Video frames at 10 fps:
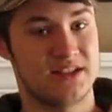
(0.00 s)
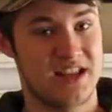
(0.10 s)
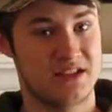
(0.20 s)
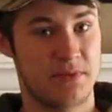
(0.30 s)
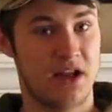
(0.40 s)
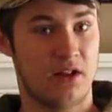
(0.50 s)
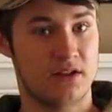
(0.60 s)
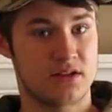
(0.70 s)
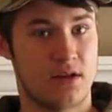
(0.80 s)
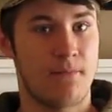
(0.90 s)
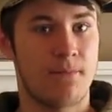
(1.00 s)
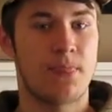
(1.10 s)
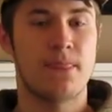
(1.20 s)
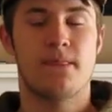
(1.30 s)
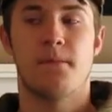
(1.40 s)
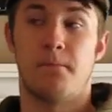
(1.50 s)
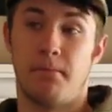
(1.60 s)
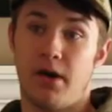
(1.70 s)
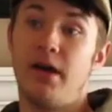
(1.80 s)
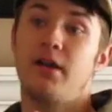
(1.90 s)
it takes pellets.
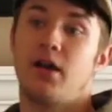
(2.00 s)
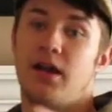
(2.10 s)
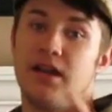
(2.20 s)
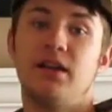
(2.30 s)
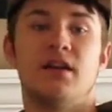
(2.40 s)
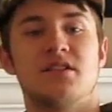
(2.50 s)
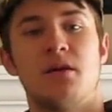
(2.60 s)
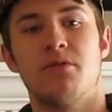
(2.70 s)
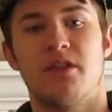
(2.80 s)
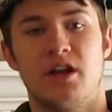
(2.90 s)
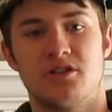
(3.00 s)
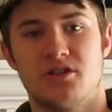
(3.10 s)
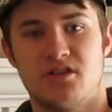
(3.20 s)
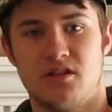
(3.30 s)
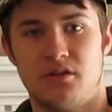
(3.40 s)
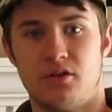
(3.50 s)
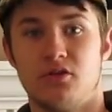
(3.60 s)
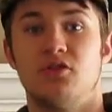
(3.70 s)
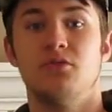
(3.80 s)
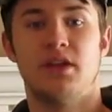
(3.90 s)
But it does come with an extra
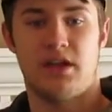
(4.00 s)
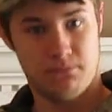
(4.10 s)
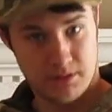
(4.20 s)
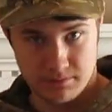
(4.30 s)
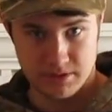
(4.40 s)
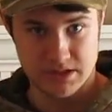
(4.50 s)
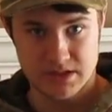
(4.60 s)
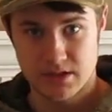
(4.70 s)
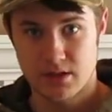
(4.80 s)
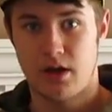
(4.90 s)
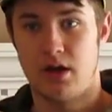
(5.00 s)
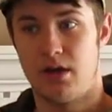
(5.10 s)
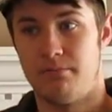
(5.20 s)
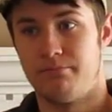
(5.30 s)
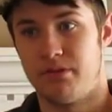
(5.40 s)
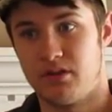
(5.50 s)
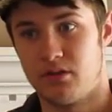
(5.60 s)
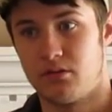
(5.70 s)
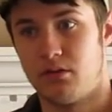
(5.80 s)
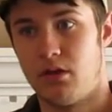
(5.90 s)
cylinder to take BBs, but
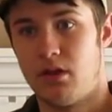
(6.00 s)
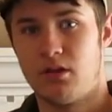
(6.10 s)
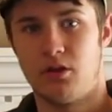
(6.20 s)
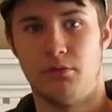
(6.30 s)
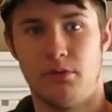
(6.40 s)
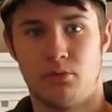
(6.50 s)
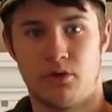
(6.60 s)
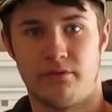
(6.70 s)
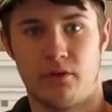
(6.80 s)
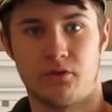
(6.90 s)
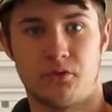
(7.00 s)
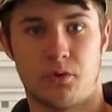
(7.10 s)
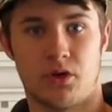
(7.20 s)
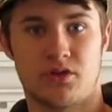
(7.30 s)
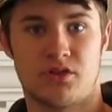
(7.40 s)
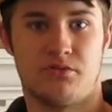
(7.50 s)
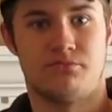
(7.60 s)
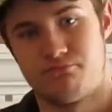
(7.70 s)
they're a little bit more difficult to work. So,